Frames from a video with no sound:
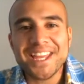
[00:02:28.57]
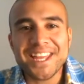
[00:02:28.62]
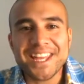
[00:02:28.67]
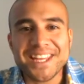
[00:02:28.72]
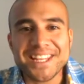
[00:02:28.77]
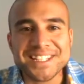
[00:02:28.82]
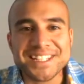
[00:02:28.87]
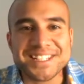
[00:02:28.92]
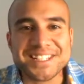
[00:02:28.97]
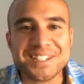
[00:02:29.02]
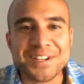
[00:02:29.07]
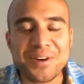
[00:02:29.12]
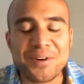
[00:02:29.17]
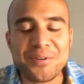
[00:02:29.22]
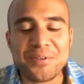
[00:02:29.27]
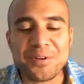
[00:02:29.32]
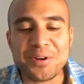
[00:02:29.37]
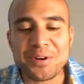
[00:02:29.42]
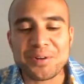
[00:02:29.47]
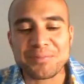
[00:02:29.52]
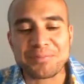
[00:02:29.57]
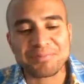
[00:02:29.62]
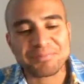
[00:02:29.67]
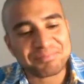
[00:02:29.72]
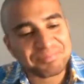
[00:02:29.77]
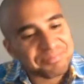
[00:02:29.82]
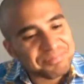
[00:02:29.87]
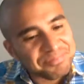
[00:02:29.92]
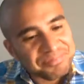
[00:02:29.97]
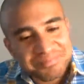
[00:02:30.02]
And so,
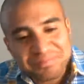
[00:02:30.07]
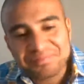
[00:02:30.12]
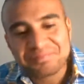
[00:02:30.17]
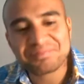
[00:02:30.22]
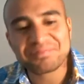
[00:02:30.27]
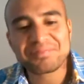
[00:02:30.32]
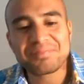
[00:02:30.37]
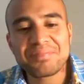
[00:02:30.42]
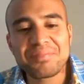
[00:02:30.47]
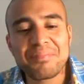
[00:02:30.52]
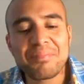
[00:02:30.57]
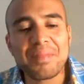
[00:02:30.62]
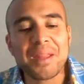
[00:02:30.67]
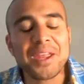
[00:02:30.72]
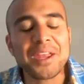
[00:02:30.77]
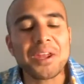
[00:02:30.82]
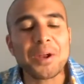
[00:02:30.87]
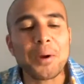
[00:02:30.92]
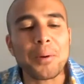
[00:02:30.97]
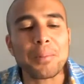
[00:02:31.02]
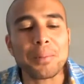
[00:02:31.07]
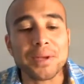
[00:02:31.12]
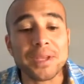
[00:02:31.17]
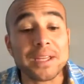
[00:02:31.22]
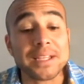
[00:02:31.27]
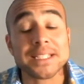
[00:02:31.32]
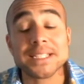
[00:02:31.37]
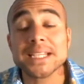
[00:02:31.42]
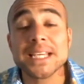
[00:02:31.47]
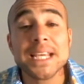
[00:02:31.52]
but
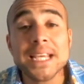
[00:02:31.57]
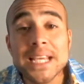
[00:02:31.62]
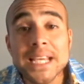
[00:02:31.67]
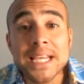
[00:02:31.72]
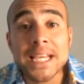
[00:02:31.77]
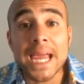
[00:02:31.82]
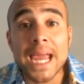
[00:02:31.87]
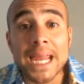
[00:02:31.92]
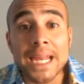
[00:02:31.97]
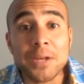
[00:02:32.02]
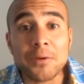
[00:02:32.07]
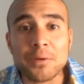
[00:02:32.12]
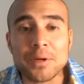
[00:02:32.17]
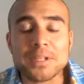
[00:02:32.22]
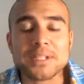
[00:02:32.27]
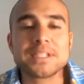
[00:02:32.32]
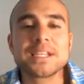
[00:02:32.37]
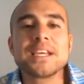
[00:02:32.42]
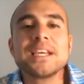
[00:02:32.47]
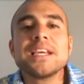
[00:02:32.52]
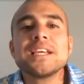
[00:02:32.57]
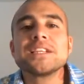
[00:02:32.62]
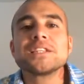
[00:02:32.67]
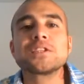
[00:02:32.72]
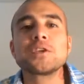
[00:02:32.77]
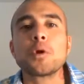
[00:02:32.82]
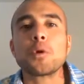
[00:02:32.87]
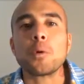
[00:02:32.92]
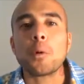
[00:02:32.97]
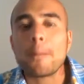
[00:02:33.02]
yes. Anyways,
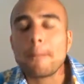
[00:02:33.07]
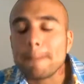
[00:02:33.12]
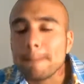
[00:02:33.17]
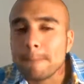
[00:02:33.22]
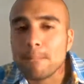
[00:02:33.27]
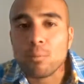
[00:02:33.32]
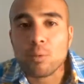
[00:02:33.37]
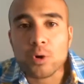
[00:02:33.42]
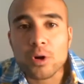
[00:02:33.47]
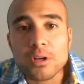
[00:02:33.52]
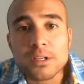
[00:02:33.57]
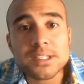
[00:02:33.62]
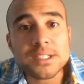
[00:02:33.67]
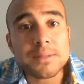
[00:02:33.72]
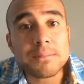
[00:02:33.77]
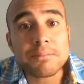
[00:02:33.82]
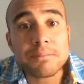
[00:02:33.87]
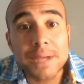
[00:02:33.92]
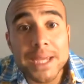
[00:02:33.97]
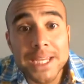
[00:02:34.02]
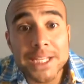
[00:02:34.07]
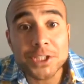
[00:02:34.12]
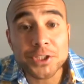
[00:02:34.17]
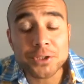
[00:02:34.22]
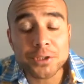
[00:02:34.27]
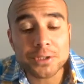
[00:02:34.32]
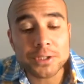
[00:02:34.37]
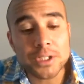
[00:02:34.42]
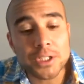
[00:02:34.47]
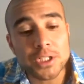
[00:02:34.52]
so what are some
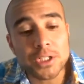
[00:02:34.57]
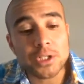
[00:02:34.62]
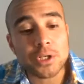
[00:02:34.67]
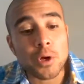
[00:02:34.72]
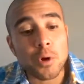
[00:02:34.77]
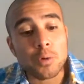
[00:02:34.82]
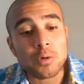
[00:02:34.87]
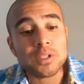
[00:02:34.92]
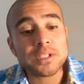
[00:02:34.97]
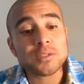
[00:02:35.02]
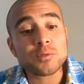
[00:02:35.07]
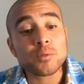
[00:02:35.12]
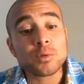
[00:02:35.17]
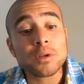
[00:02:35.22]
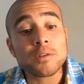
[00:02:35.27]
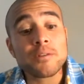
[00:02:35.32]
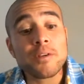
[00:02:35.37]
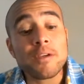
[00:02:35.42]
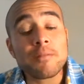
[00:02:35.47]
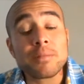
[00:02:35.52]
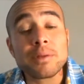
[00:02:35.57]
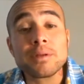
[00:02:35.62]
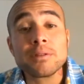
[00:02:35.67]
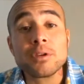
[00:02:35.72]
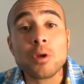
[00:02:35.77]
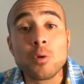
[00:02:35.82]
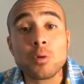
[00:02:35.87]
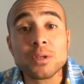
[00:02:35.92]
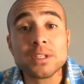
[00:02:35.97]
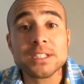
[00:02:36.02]
major notice? What have I been
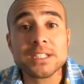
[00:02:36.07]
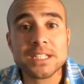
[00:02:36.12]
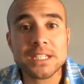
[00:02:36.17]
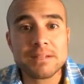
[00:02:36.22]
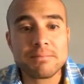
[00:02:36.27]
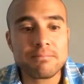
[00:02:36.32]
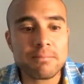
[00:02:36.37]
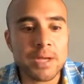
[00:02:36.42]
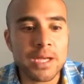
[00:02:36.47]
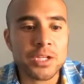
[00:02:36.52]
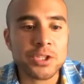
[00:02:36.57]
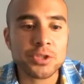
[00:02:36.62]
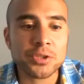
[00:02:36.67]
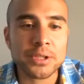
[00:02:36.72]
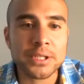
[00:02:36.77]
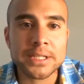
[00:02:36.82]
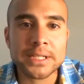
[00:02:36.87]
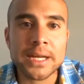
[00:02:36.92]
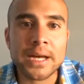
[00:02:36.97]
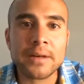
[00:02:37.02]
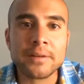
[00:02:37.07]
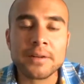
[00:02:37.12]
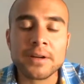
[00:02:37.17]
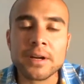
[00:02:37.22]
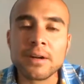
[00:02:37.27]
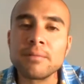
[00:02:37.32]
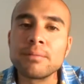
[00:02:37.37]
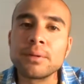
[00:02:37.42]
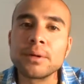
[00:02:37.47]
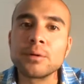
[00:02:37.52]
noticing majorly now that
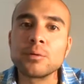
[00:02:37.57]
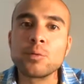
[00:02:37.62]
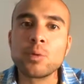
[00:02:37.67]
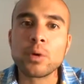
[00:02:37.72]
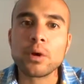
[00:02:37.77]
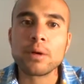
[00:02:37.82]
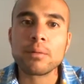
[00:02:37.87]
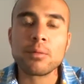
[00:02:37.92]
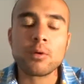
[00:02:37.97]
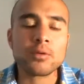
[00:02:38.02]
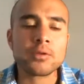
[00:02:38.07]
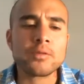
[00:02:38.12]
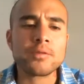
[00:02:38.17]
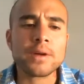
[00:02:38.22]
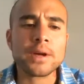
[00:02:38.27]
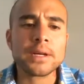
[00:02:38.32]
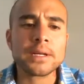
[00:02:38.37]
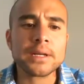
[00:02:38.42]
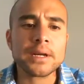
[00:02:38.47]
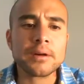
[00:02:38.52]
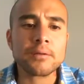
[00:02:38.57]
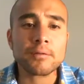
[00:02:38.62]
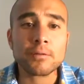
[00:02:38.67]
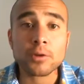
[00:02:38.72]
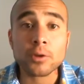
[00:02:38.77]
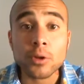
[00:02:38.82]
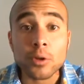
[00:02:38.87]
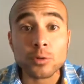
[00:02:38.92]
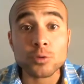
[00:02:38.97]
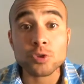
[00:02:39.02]
I've been wearing Moldavite now for
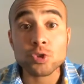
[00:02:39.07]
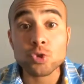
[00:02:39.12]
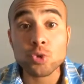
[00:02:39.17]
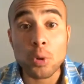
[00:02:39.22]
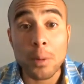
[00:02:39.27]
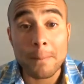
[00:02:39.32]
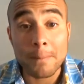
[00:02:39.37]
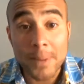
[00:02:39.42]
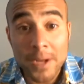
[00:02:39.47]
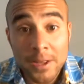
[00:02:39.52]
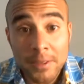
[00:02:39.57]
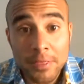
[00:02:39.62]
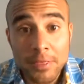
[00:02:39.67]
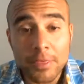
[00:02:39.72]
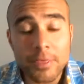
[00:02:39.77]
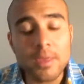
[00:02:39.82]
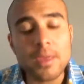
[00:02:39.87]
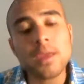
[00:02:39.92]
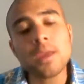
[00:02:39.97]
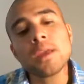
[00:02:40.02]
close to a month?